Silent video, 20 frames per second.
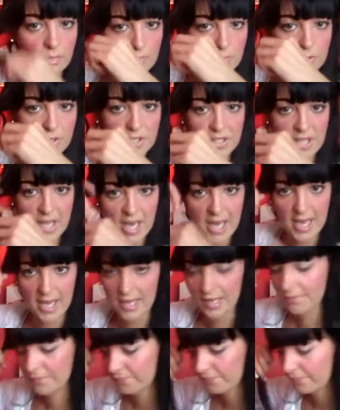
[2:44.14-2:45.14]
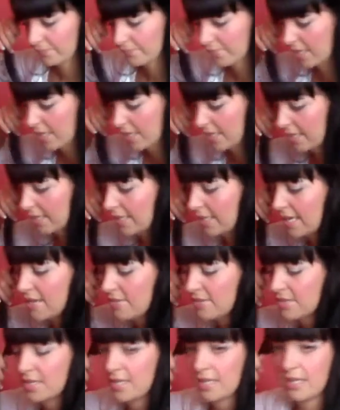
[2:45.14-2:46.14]
the hair, get
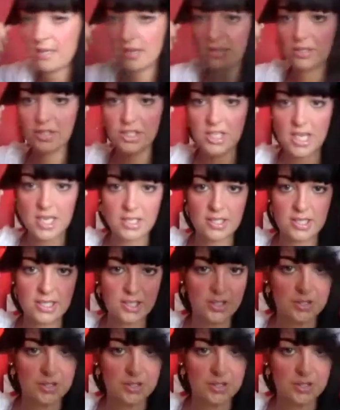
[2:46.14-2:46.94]
the GHD